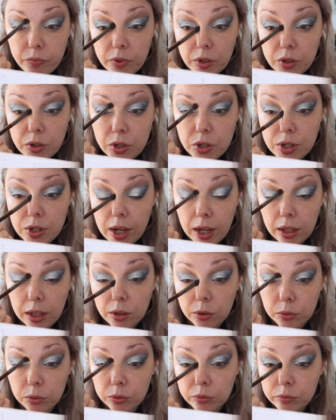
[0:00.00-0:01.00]

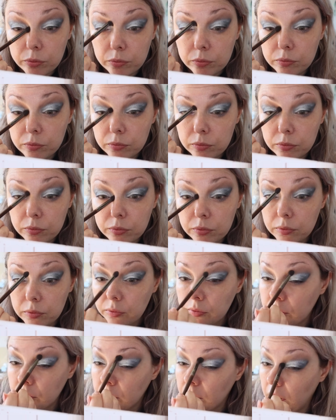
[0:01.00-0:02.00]
shadow.
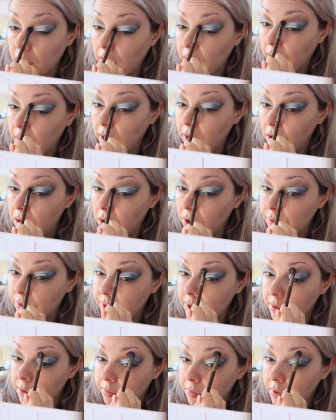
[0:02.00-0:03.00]
I love
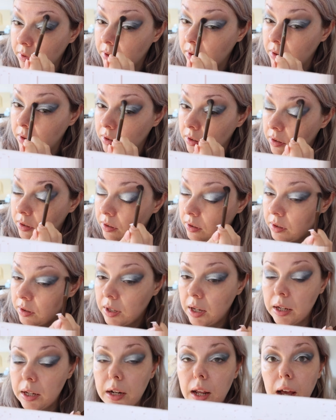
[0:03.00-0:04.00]
them,
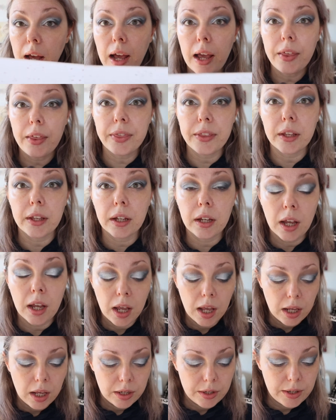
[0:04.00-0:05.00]
and I think
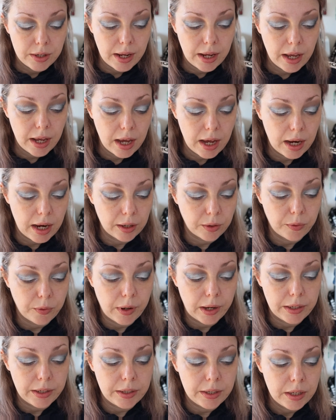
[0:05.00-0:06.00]
they are
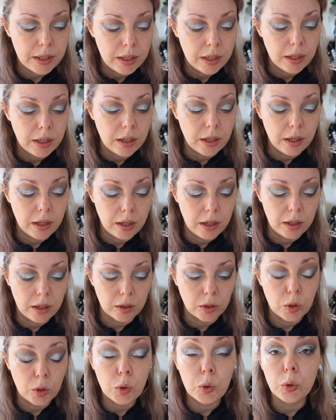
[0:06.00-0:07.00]
quite
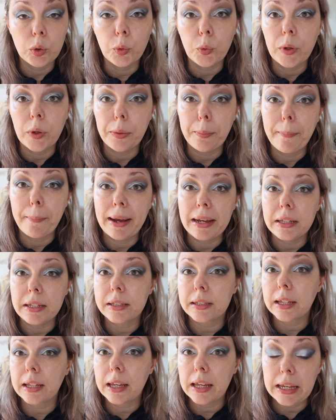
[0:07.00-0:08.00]
good with my
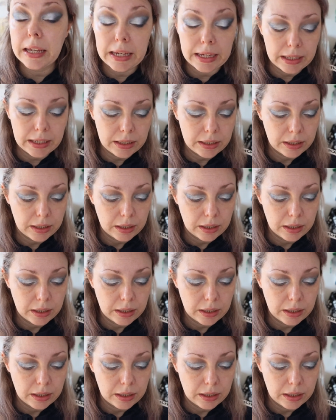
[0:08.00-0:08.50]
skin